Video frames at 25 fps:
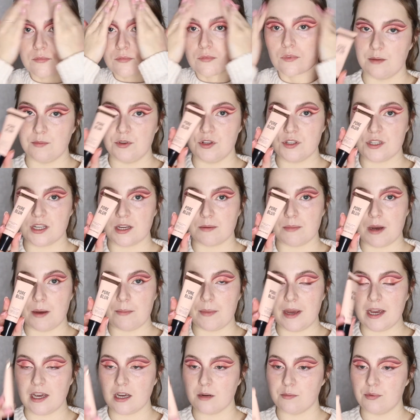I'm using my
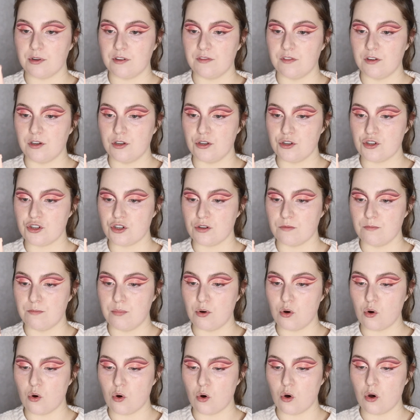Makeup Revolution
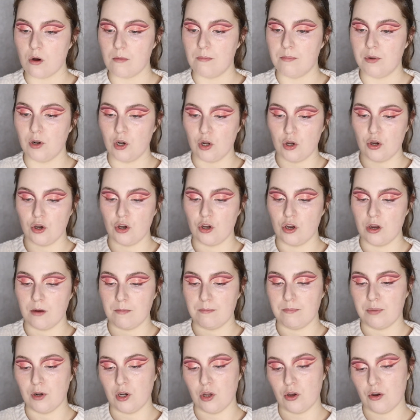Pore Blur
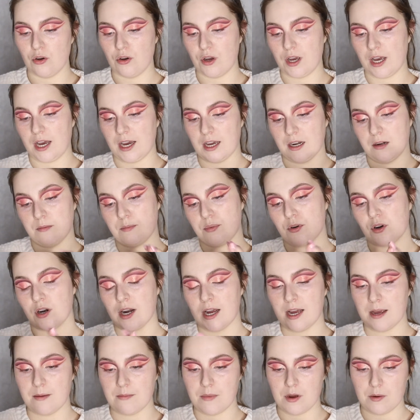and
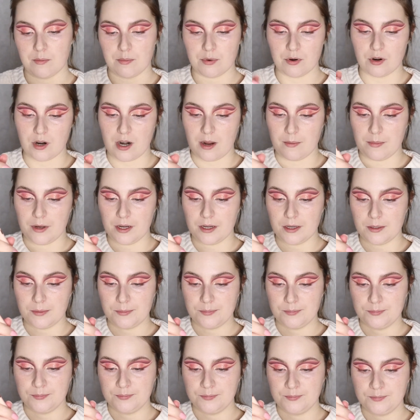Prime Primer.
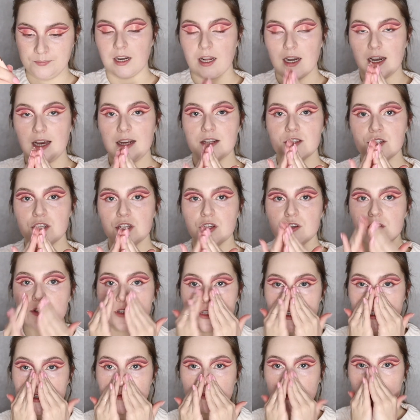And I like to use
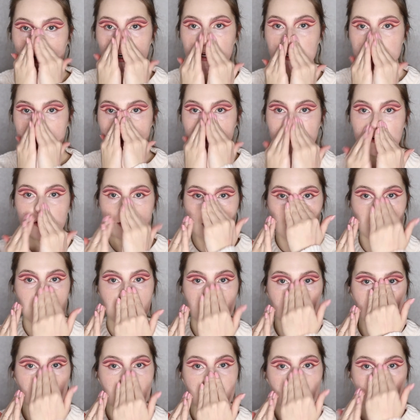this product
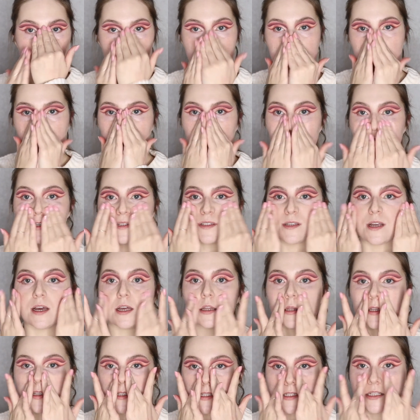around like the nose
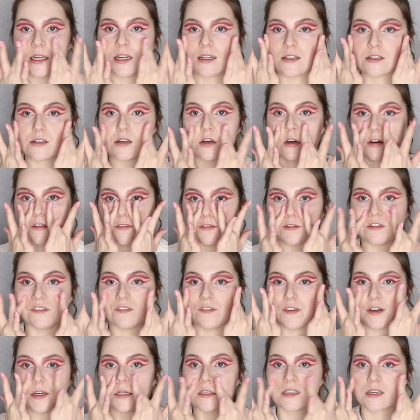and the center of the
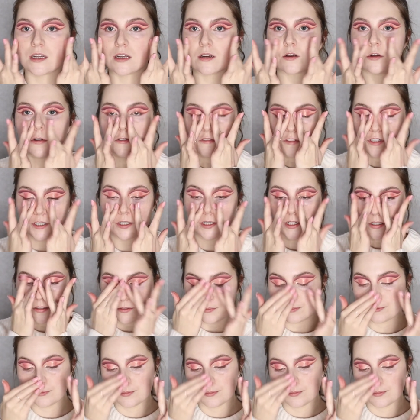face, like over here.